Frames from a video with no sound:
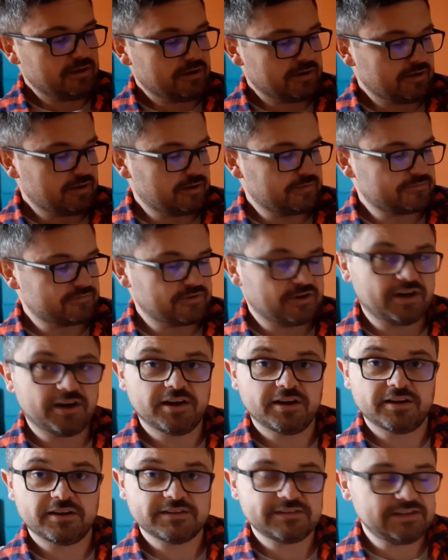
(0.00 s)
After a
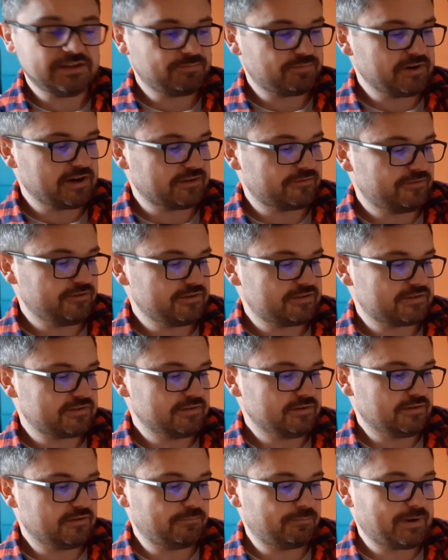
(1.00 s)
hearty breakfast
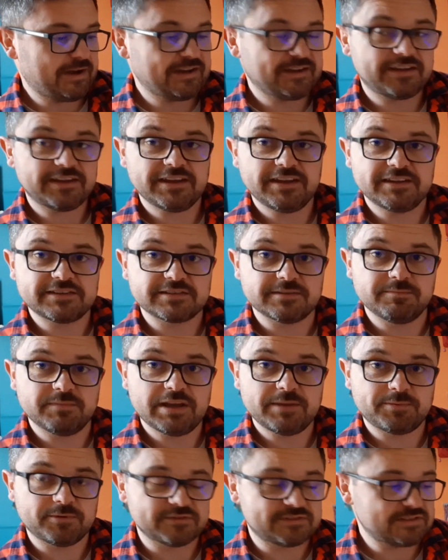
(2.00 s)
of pancakes and
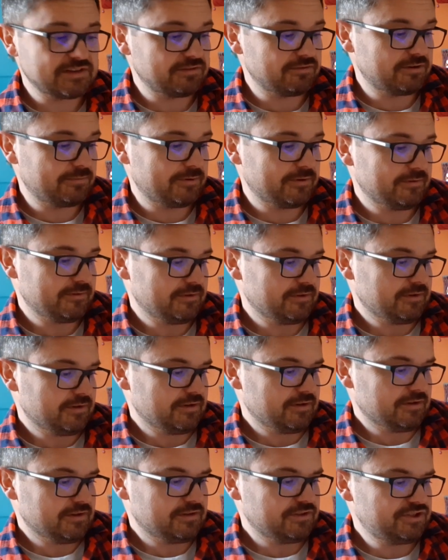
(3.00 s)
maple syrup,
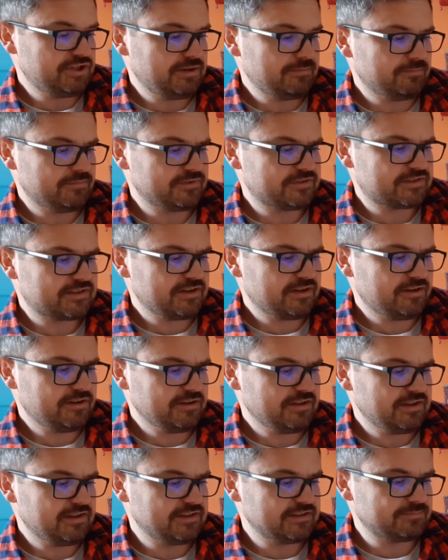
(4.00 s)
Jim
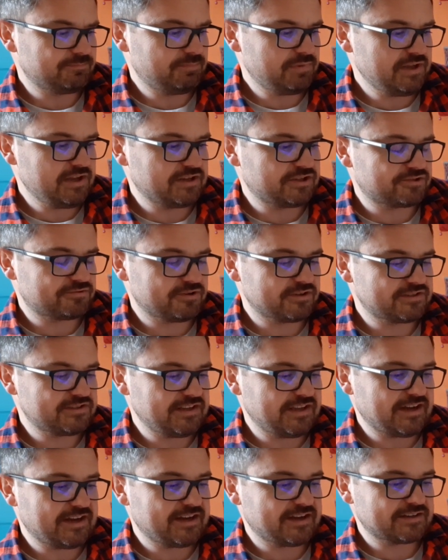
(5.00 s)
slung his big
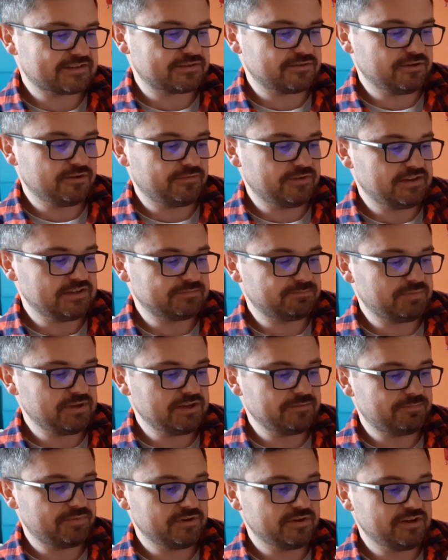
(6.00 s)
trusty axe over his
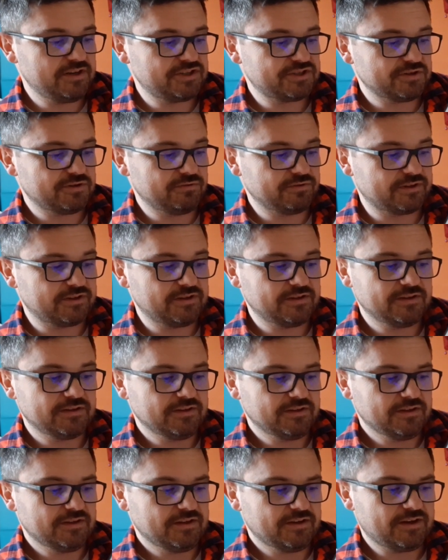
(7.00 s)
big burly shoulder
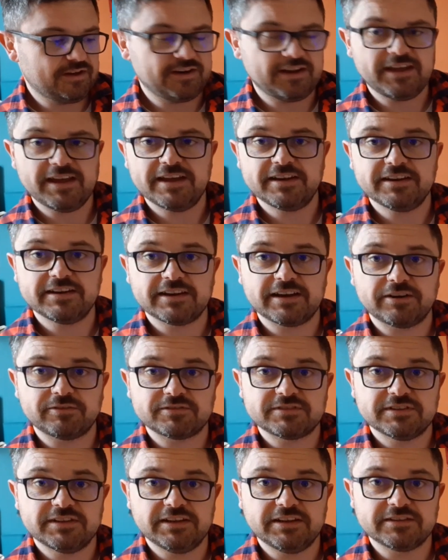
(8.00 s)
and headed
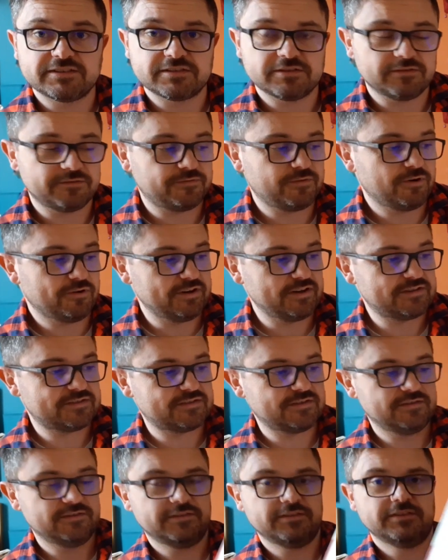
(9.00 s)
out into the
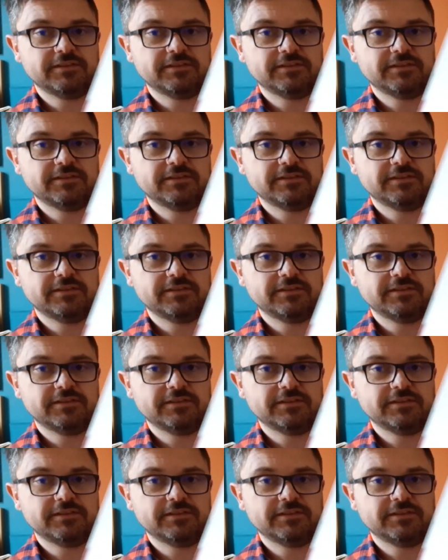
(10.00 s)
forest.